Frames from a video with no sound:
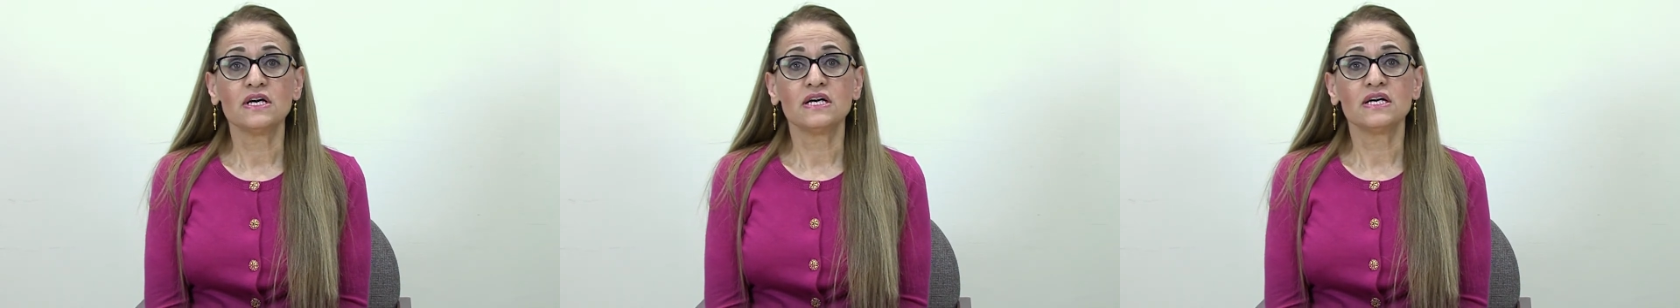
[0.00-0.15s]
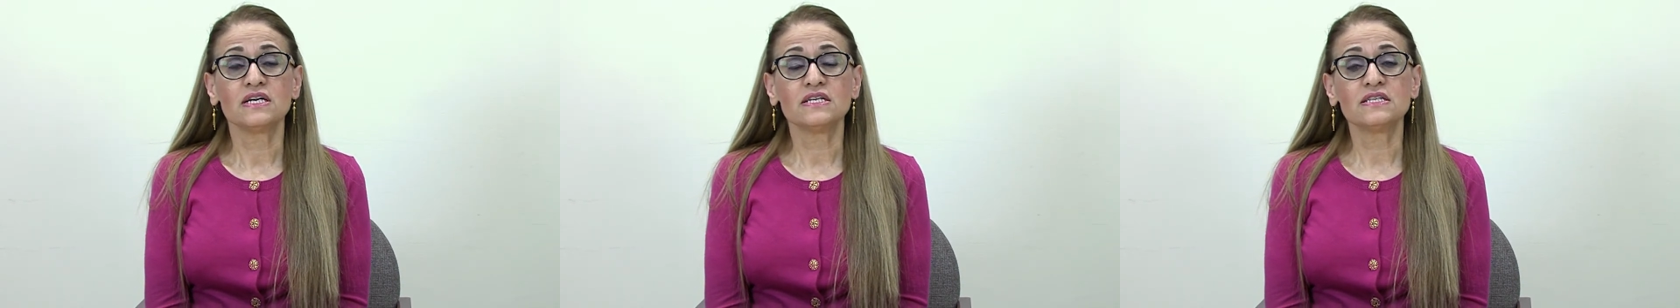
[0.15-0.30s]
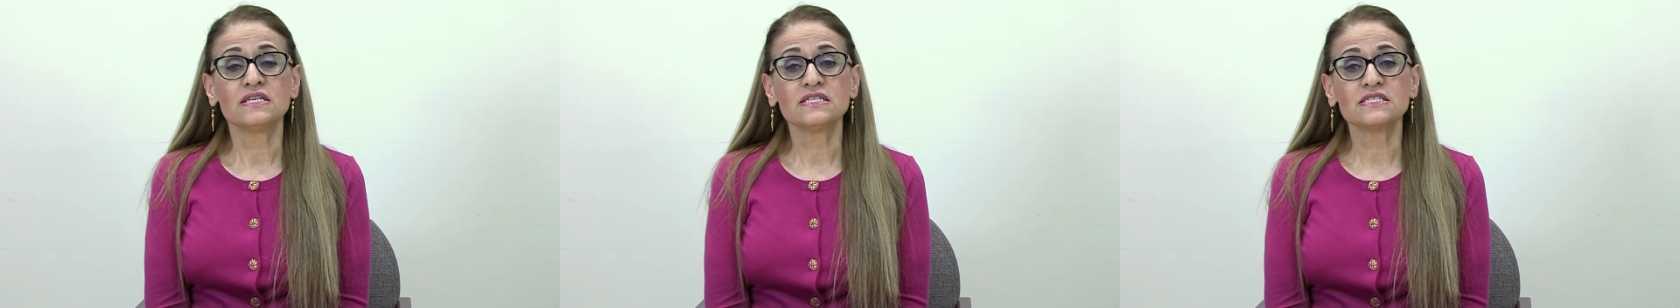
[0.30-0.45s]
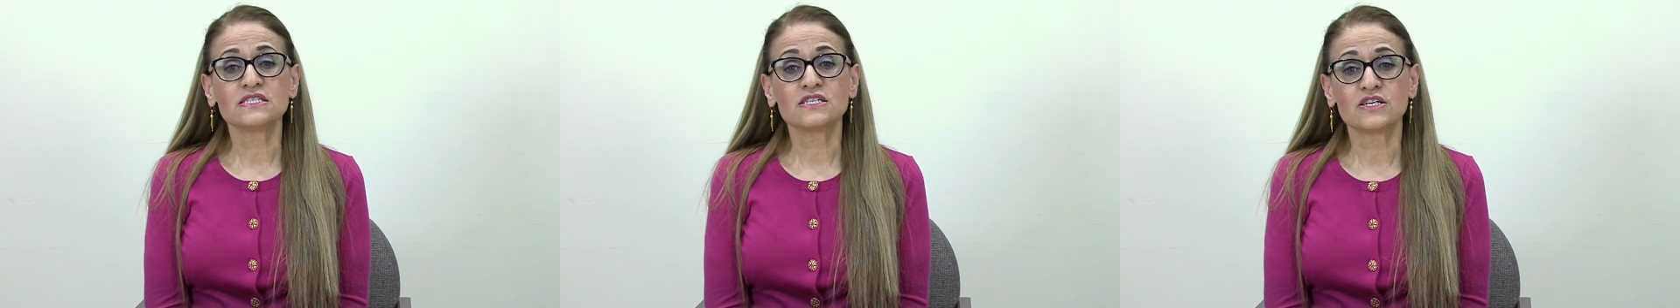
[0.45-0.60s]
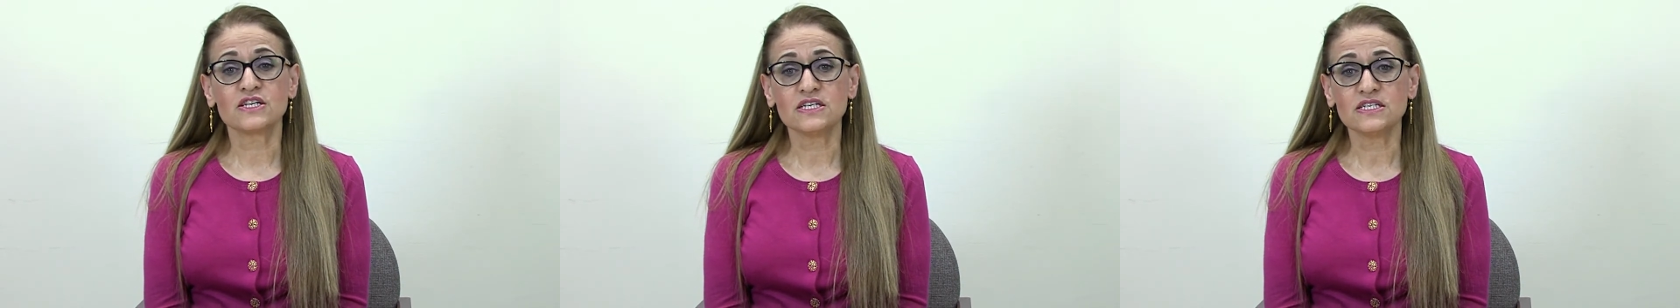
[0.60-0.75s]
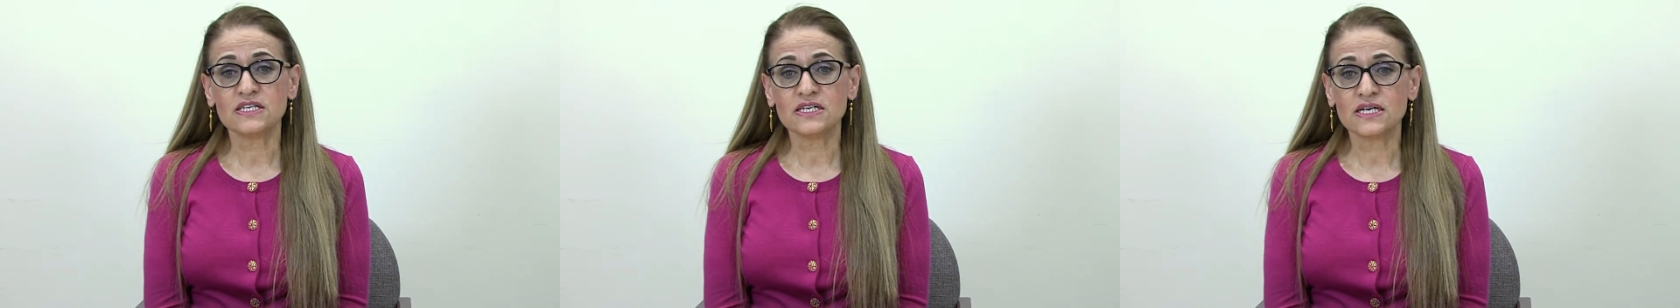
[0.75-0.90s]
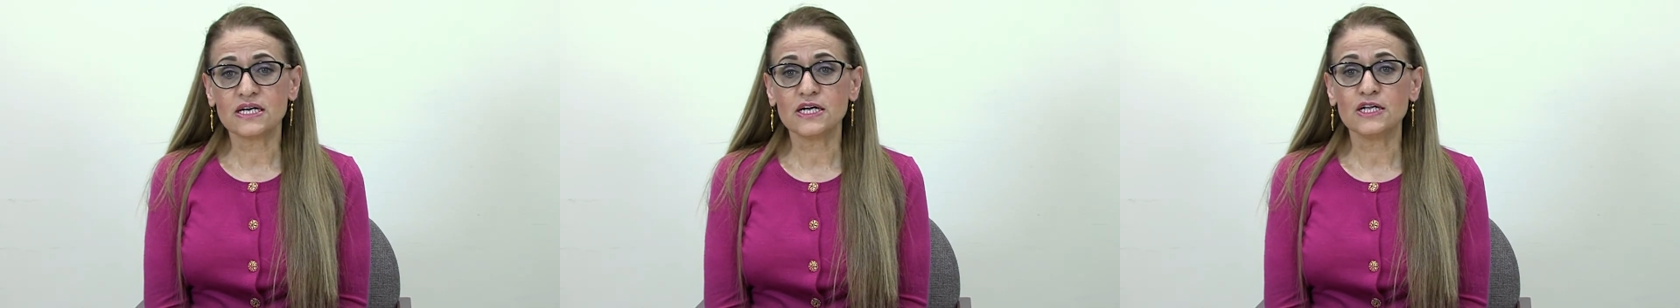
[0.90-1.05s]
it is
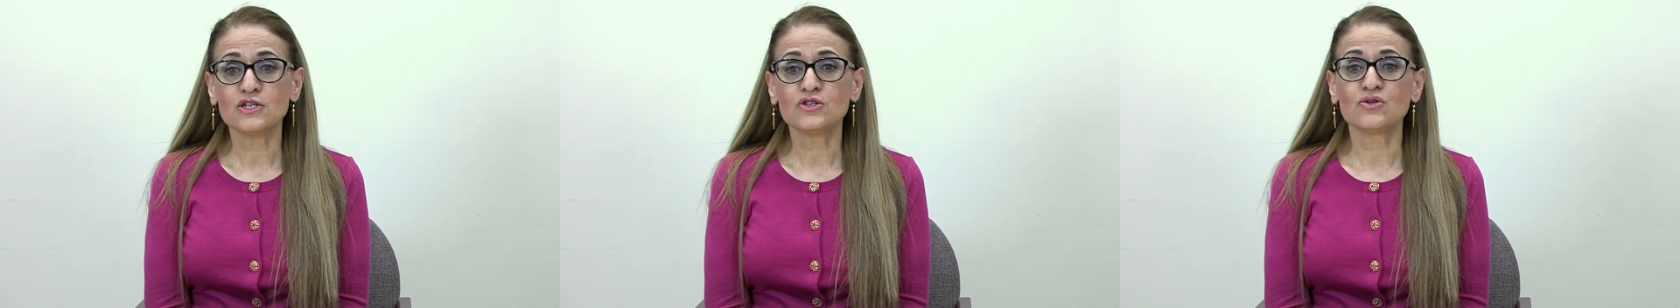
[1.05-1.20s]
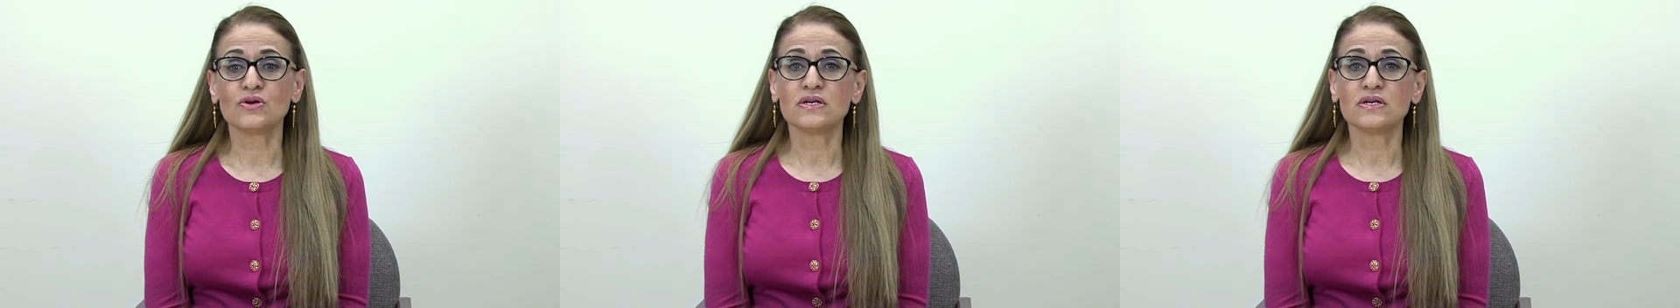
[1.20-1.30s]
critical to